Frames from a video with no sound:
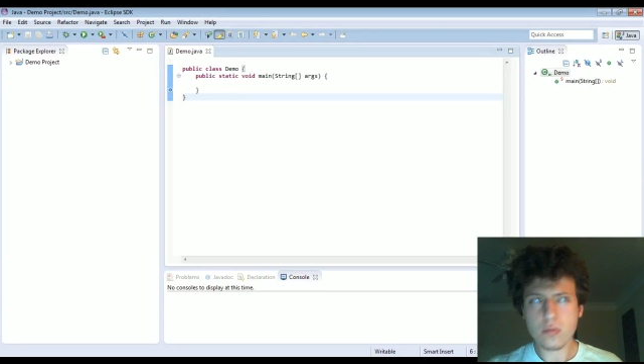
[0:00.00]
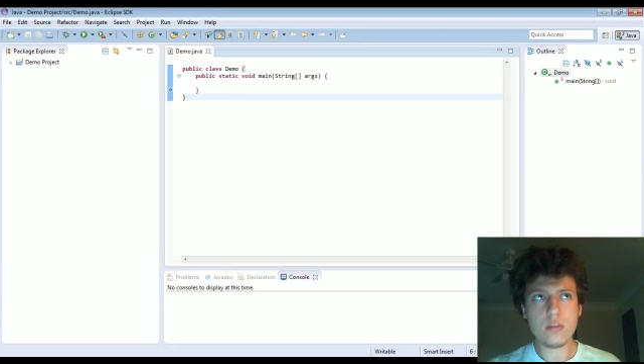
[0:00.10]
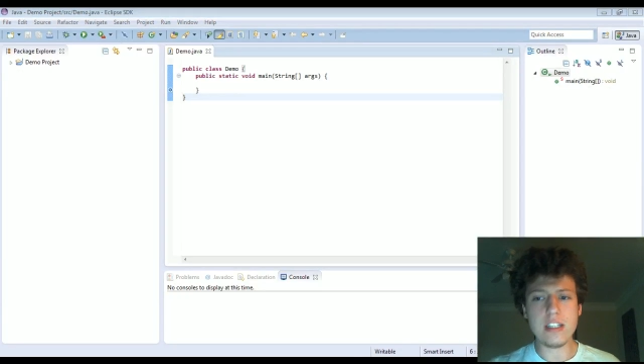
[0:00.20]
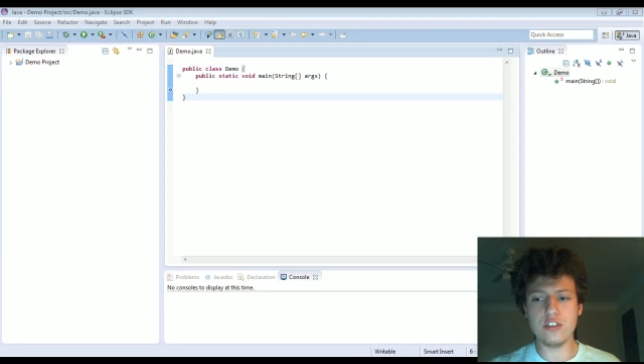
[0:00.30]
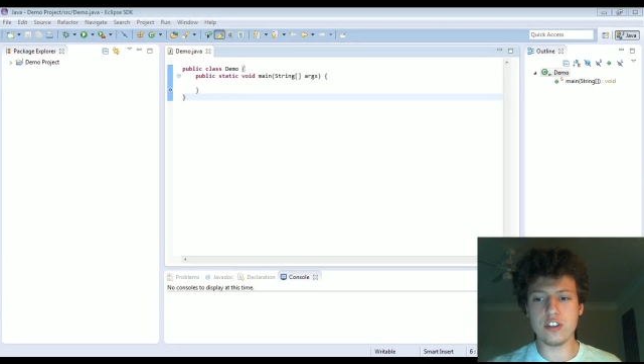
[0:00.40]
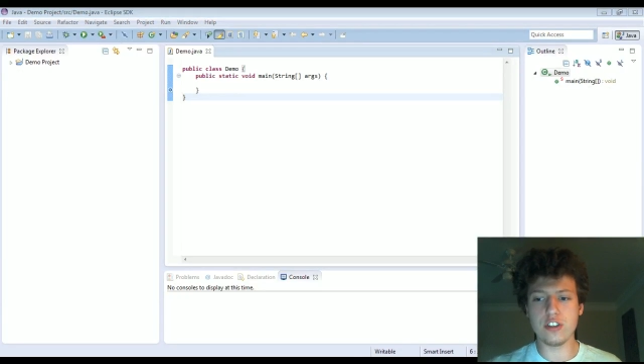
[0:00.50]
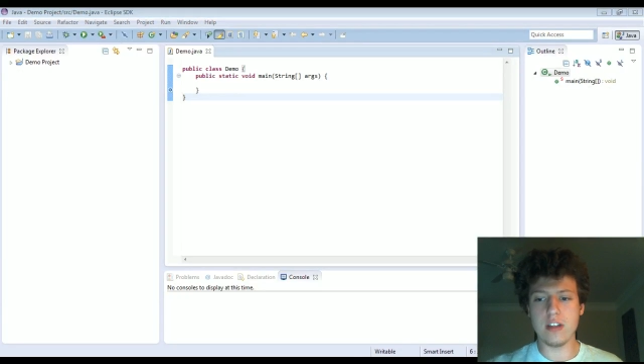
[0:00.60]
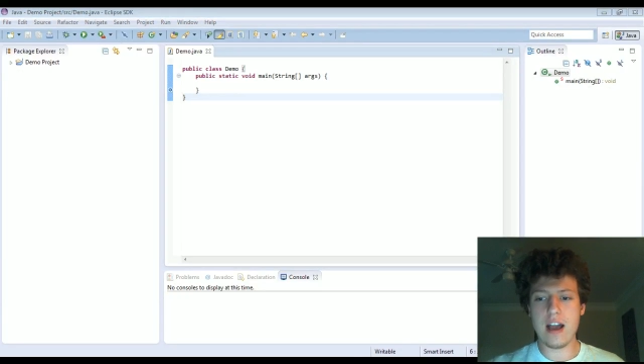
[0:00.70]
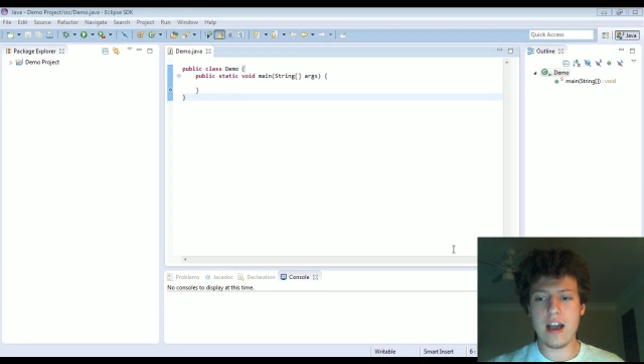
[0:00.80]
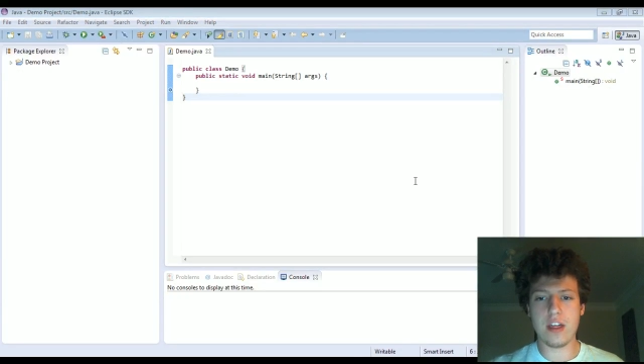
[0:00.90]

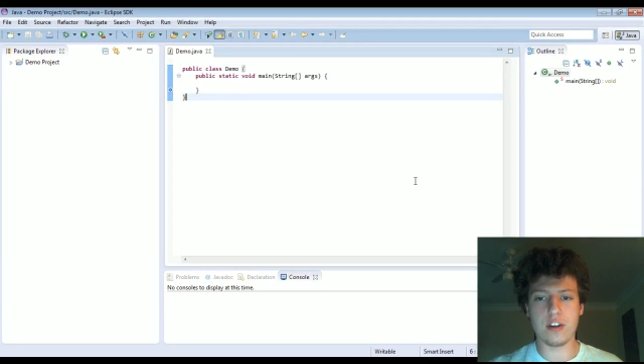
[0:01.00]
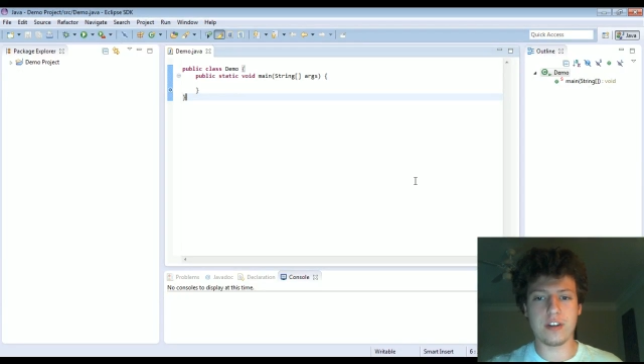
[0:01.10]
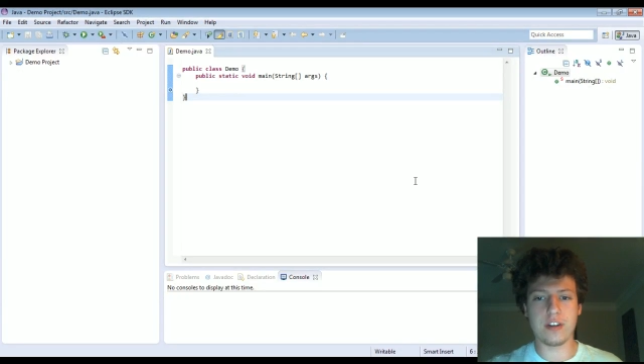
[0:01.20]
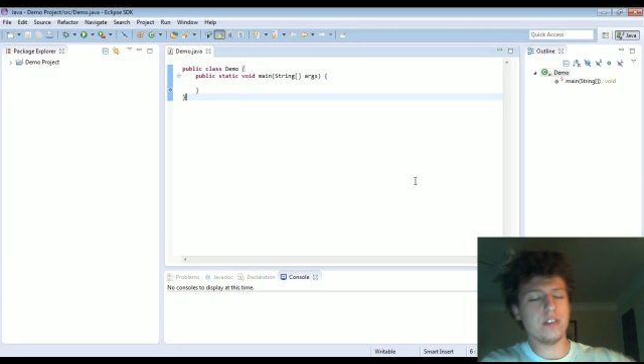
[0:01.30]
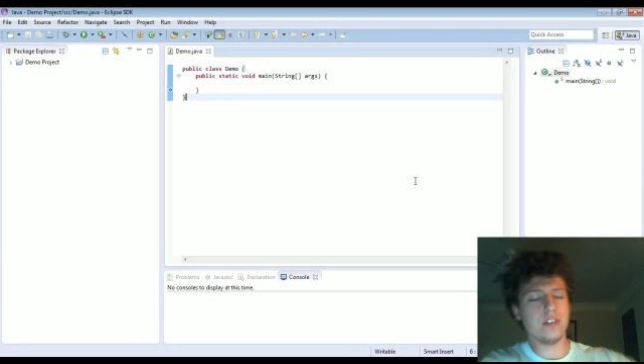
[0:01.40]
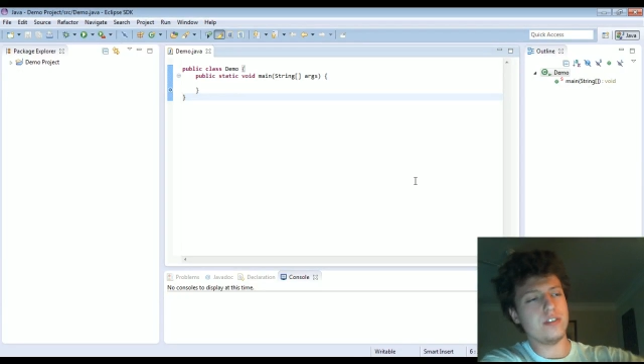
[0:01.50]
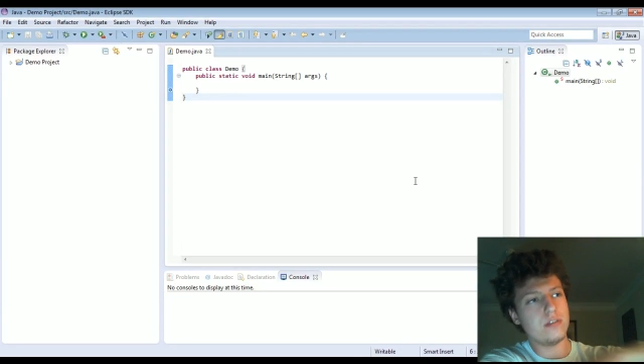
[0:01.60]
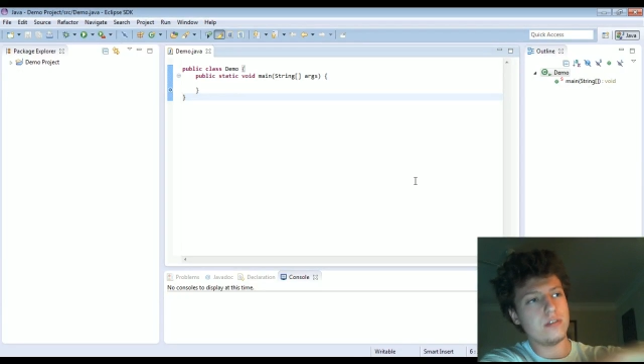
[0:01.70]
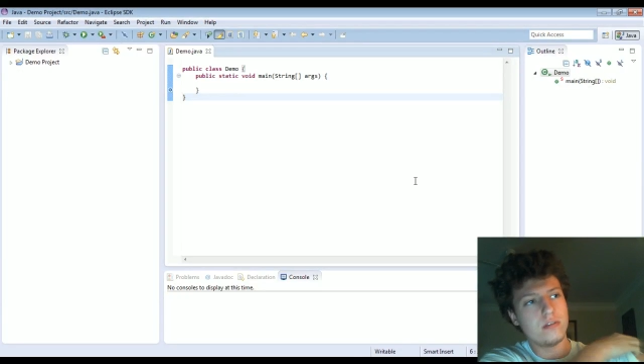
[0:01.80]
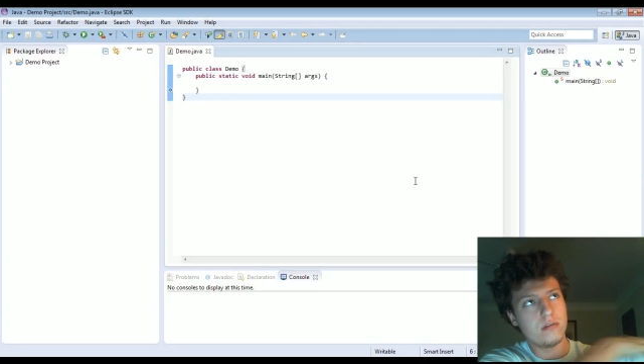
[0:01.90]
July
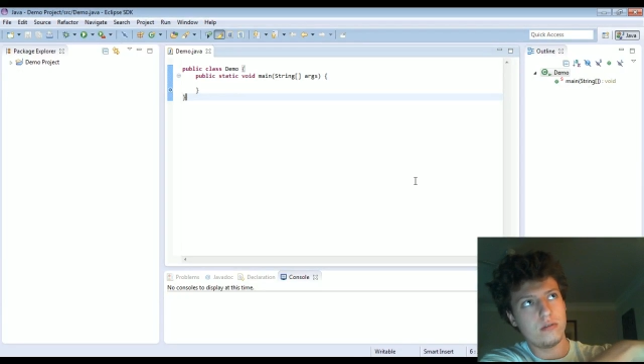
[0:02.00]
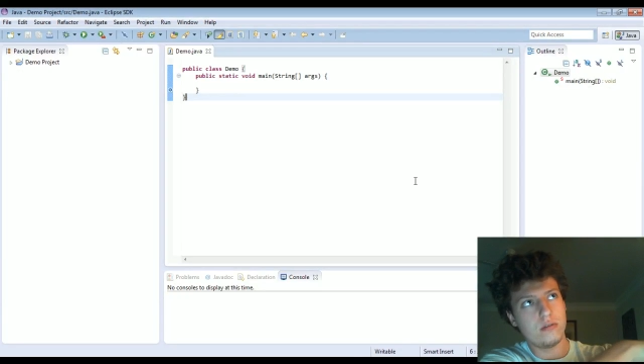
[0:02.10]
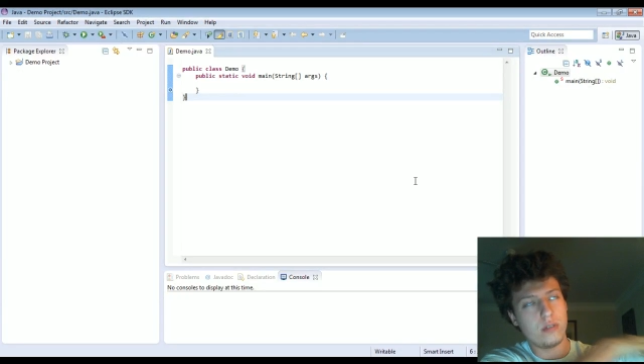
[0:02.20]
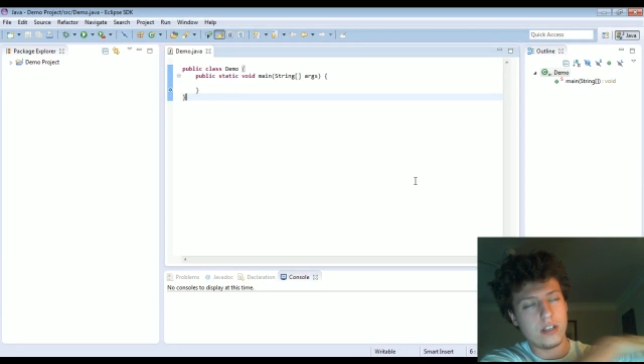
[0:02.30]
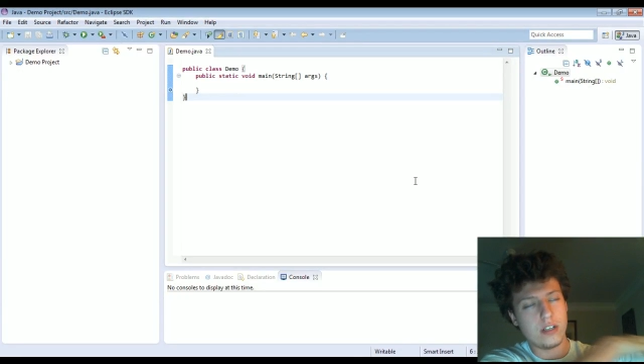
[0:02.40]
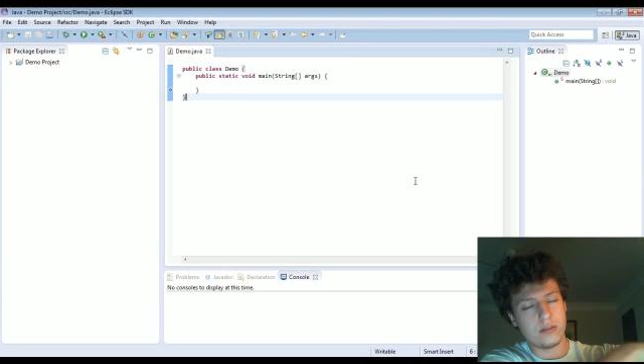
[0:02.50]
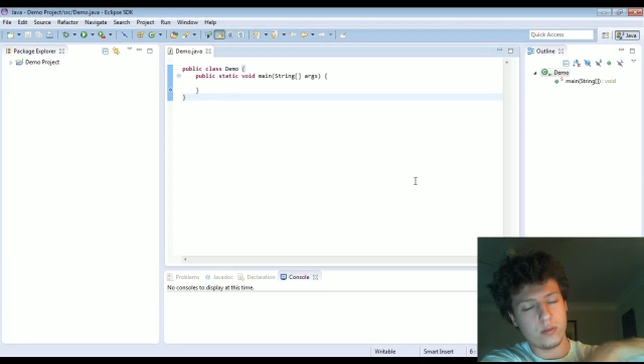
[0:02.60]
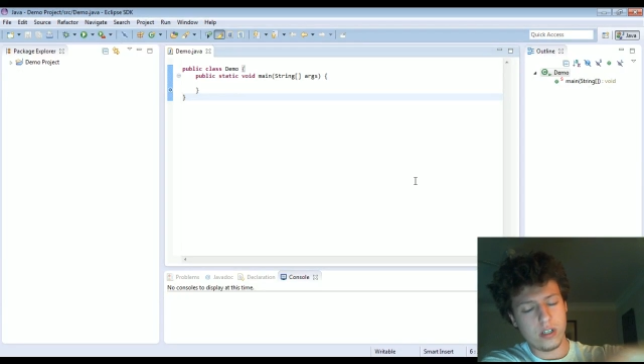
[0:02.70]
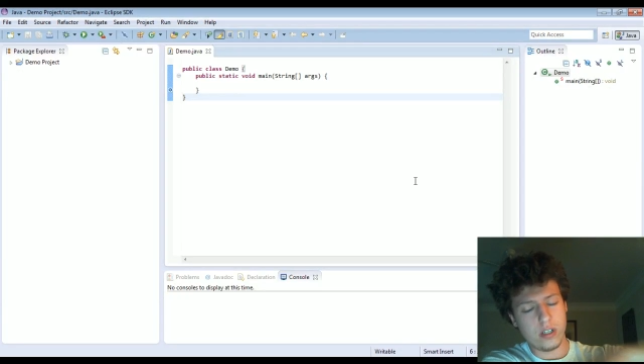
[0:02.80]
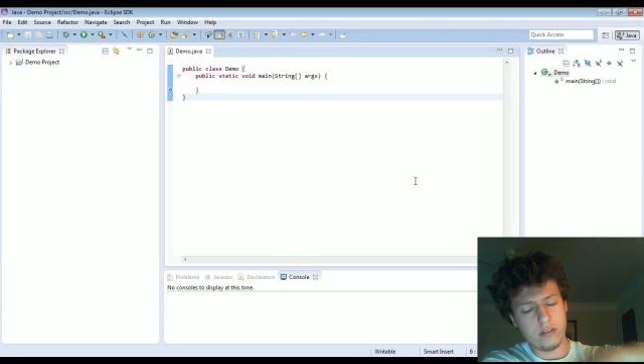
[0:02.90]
31st,
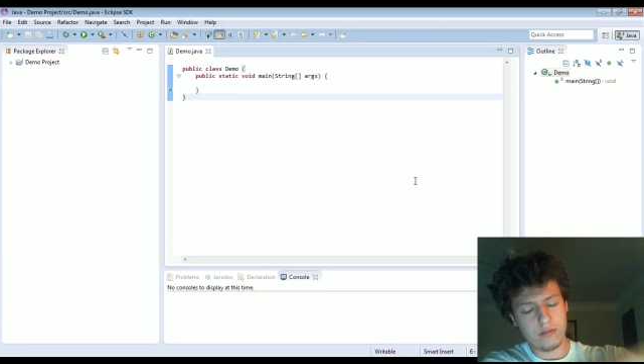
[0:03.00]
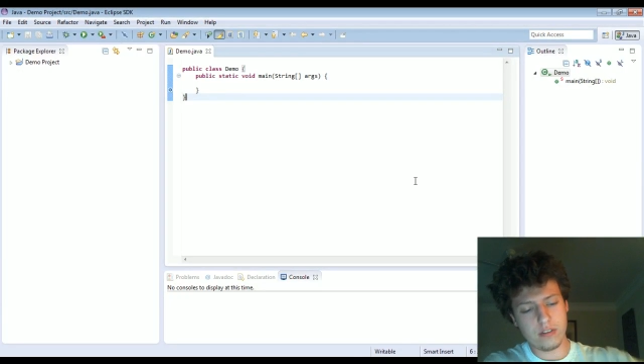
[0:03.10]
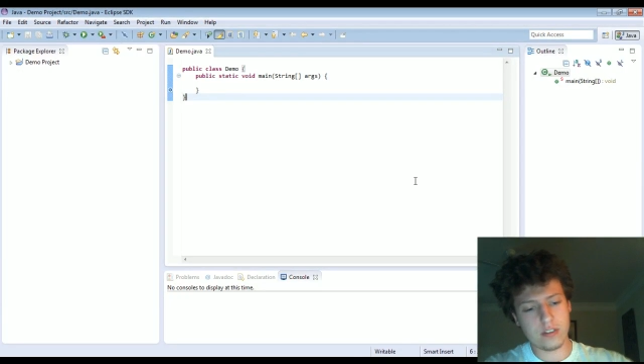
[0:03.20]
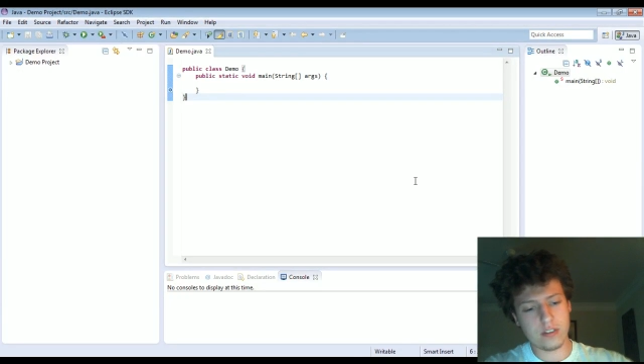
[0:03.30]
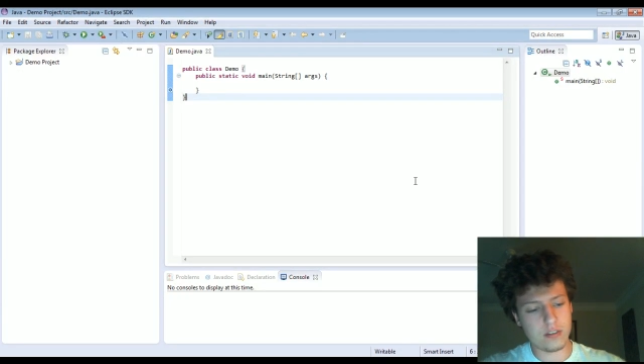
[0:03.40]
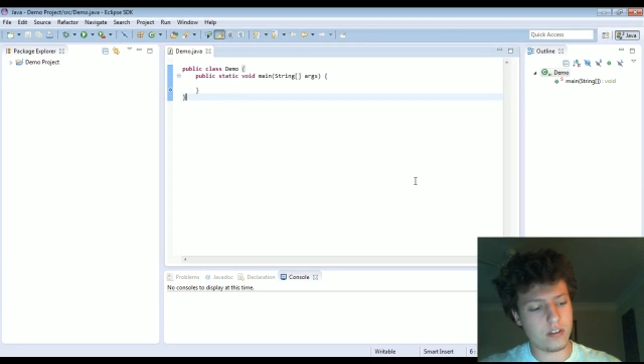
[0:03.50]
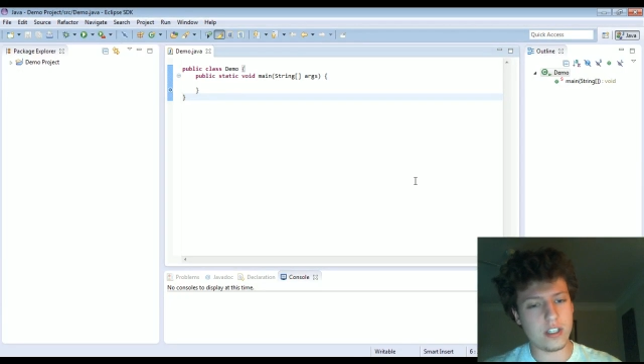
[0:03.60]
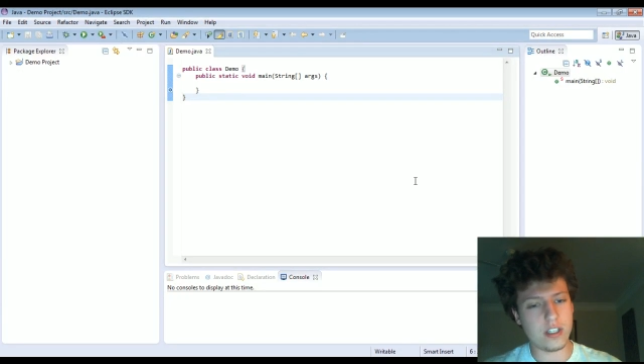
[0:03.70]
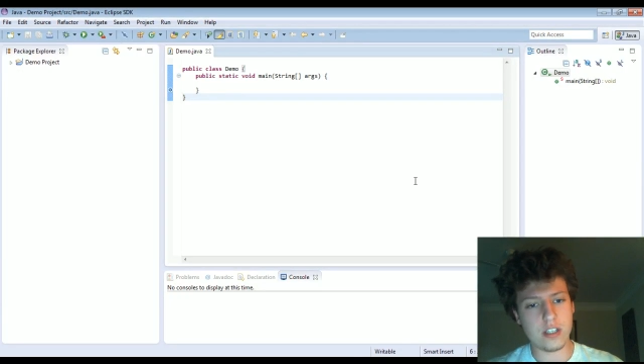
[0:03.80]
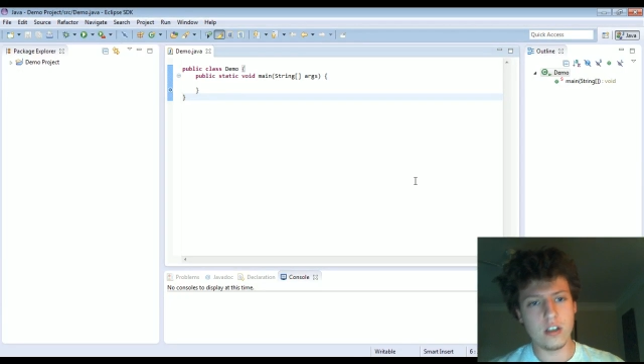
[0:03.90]
2012, and this is
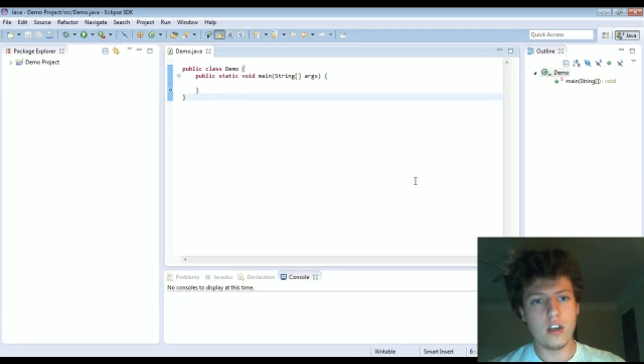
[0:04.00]
the